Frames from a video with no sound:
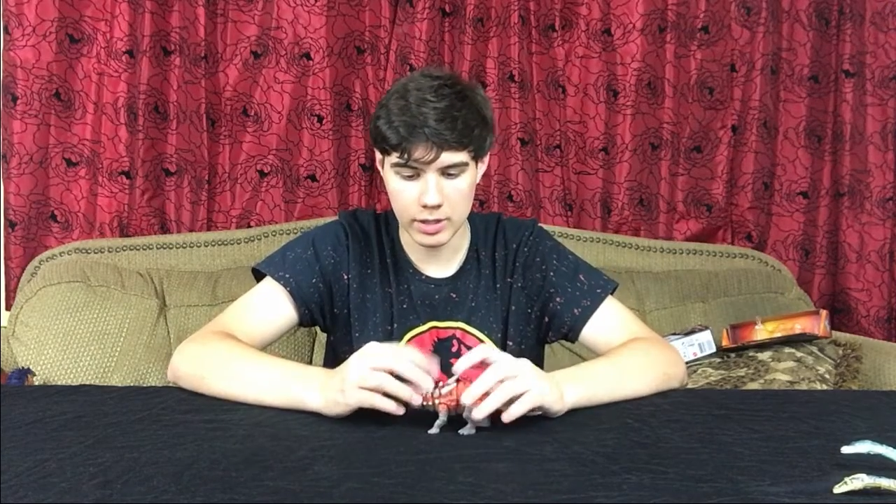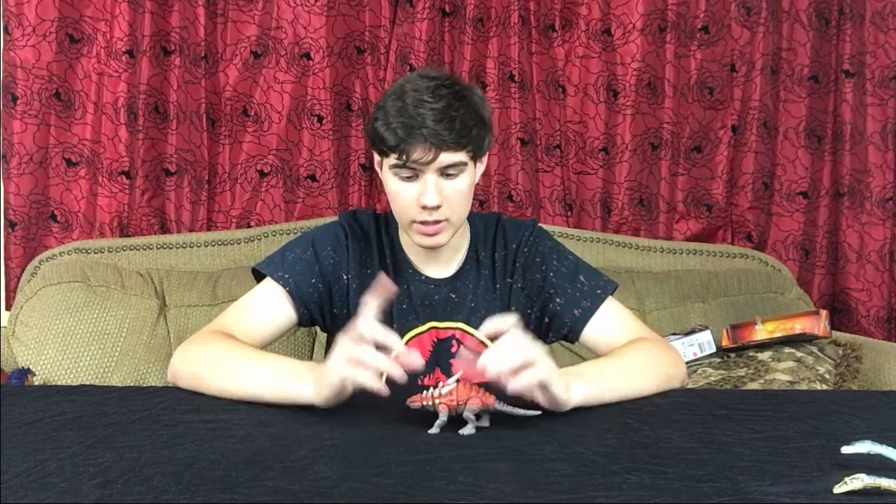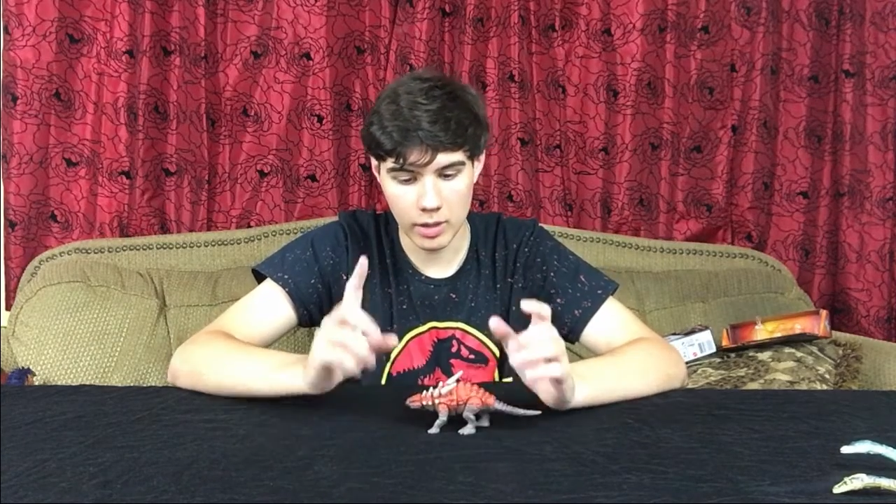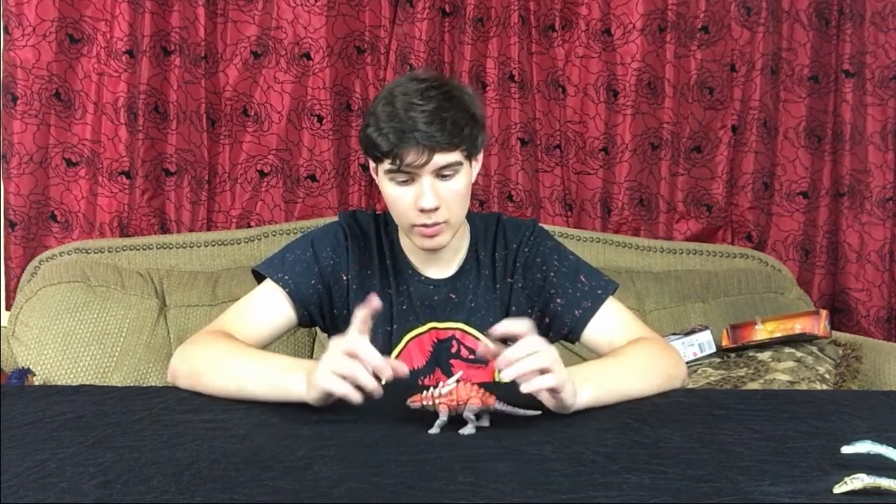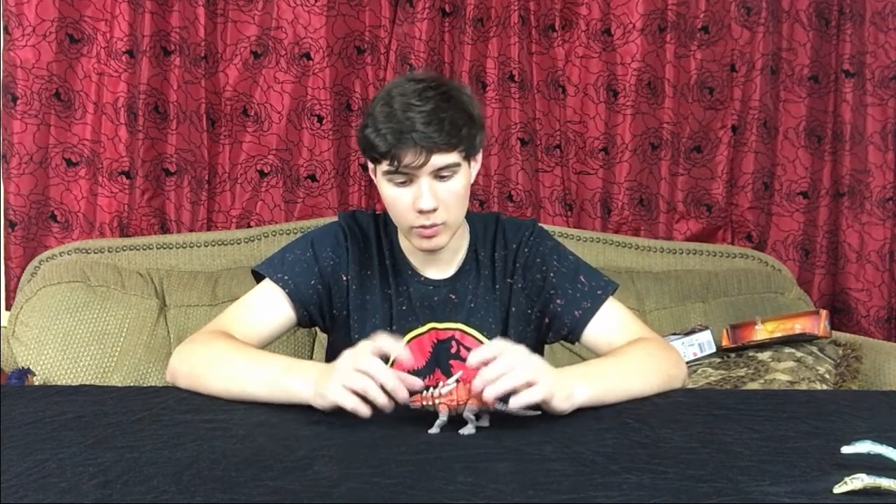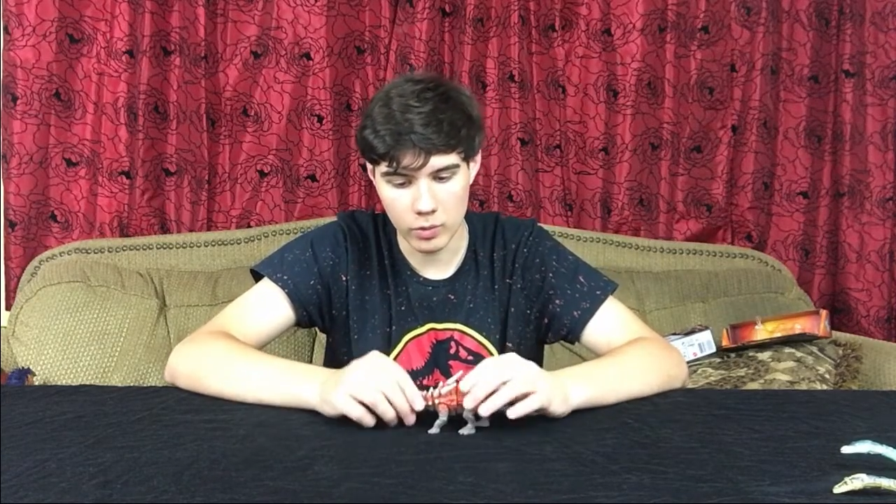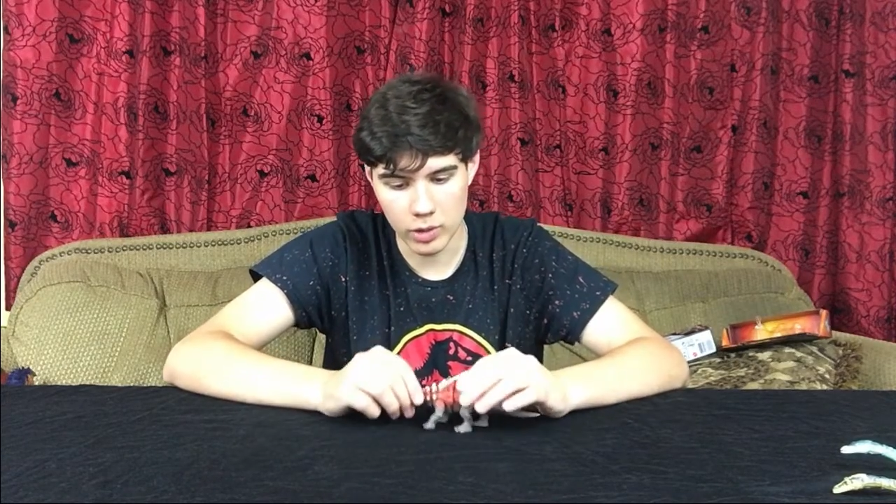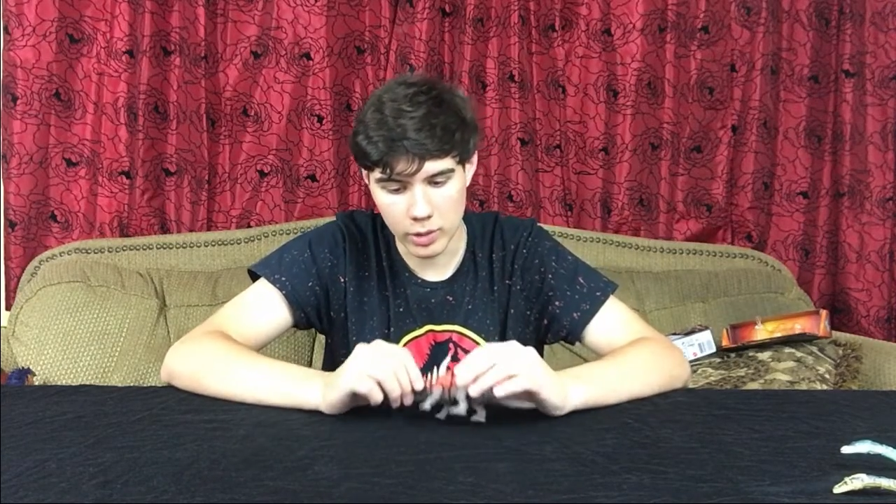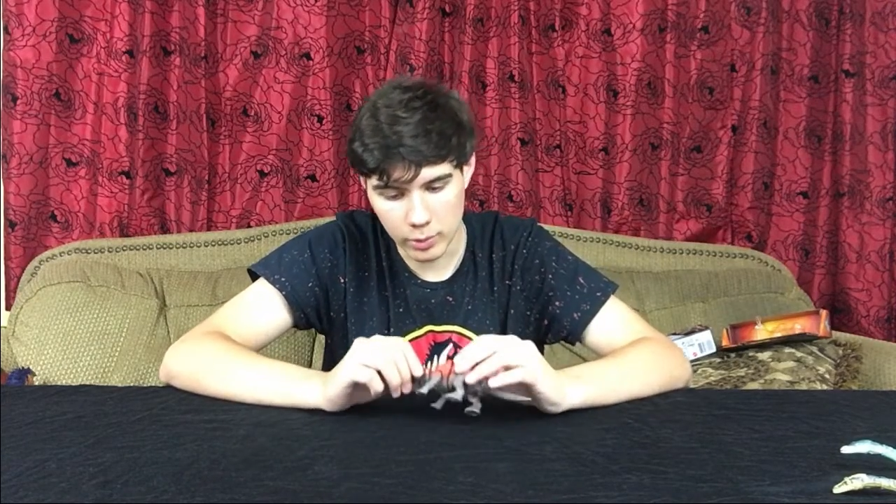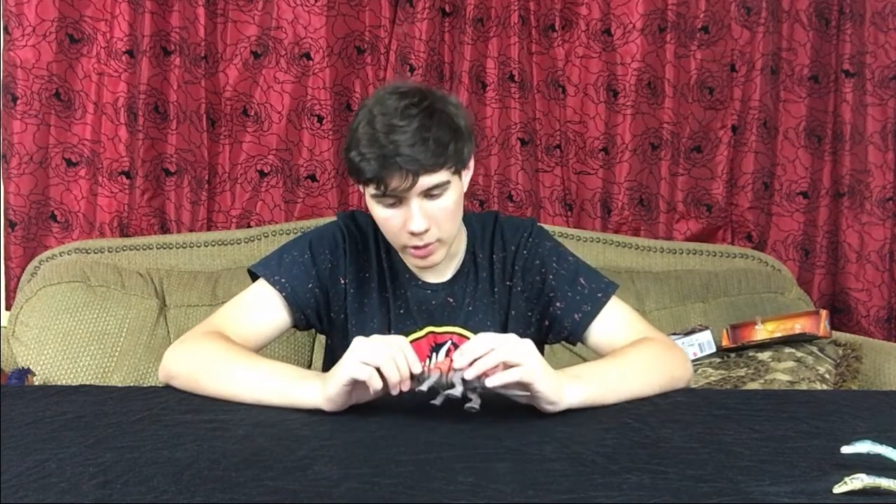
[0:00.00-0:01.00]
done
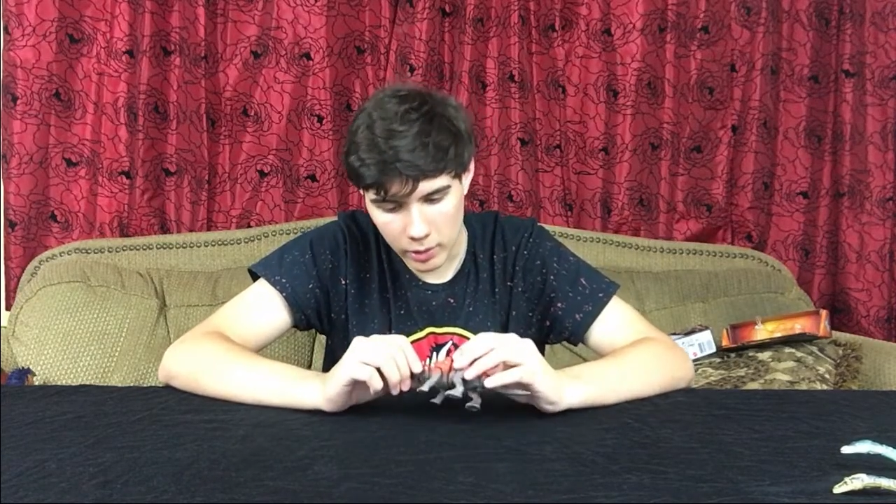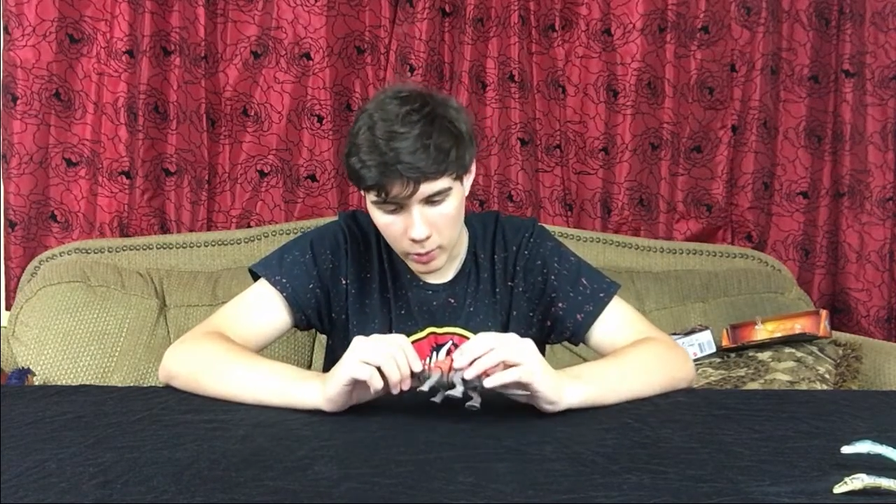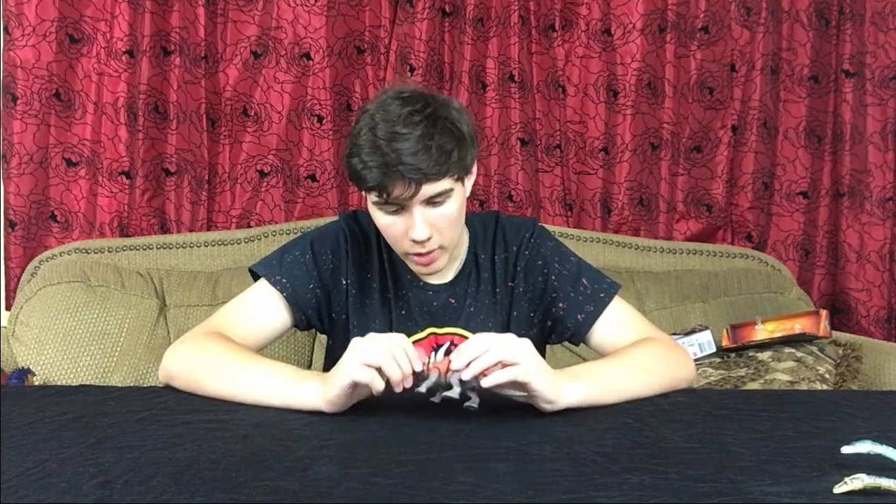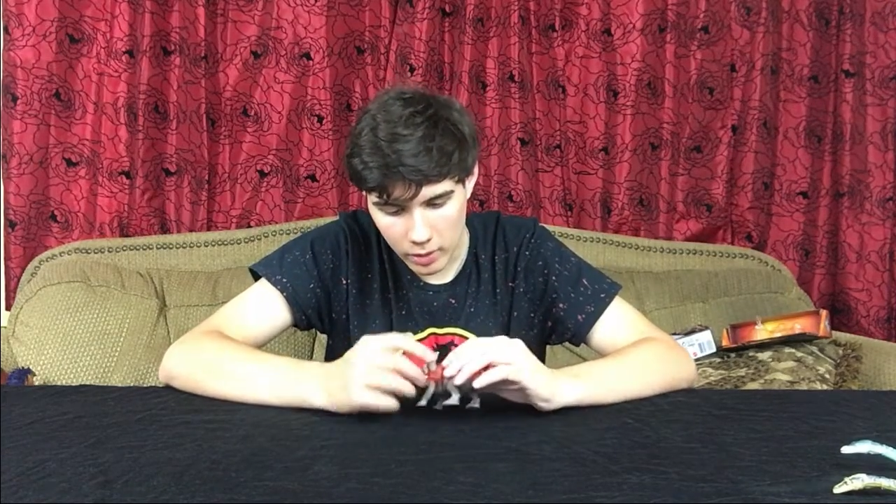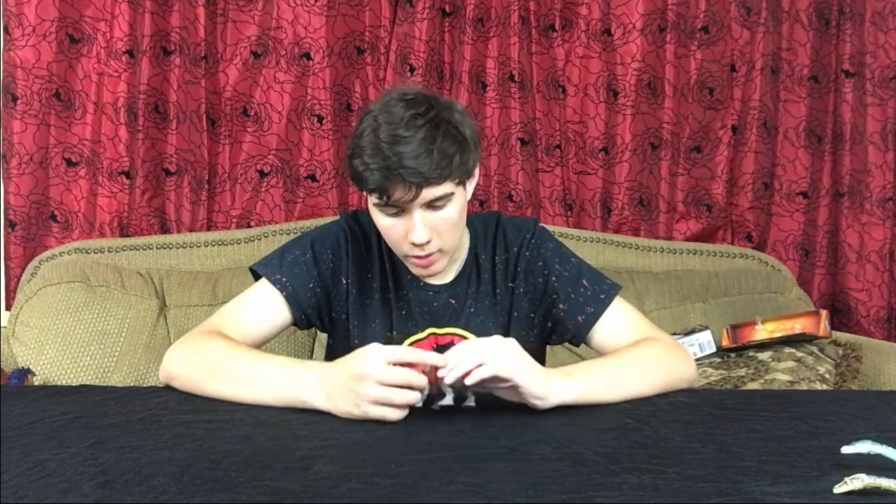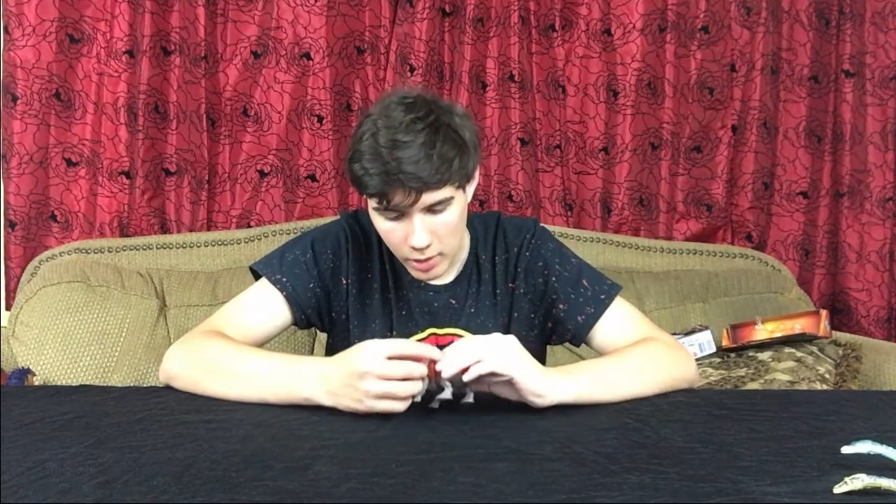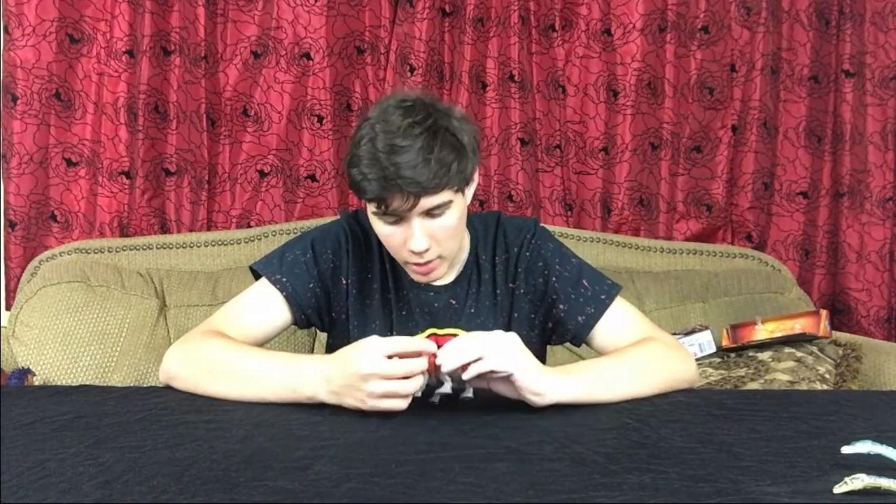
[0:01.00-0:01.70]
really, really well.